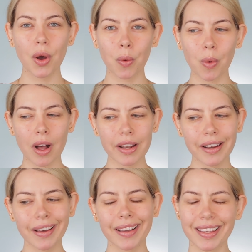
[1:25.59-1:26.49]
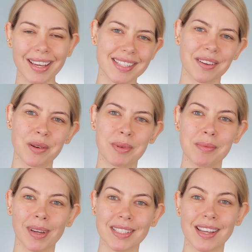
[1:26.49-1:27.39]
One, yes, I
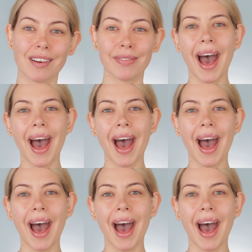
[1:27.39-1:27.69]
repeat myself.